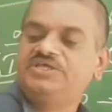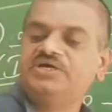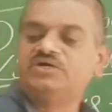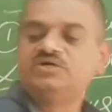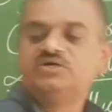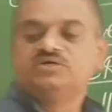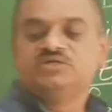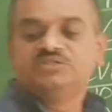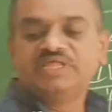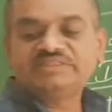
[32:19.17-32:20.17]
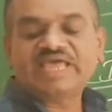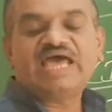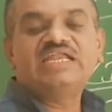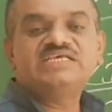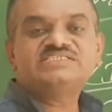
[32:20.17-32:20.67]
here the
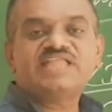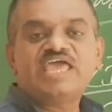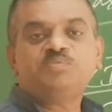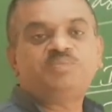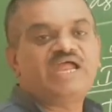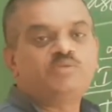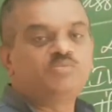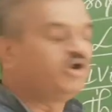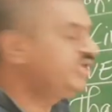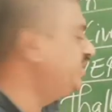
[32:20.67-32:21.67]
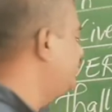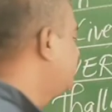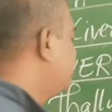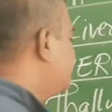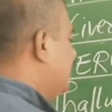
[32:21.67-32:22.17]
thallus-like plant
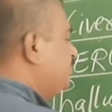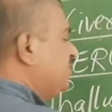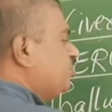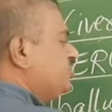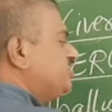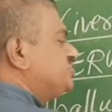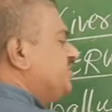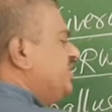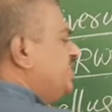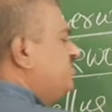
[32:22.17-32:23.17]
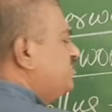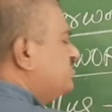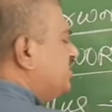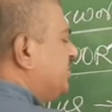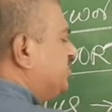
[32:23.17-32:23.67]
body can be noticed in
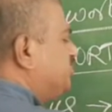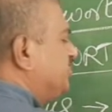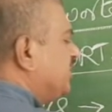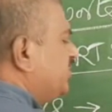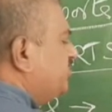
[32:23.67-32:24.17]
Rixia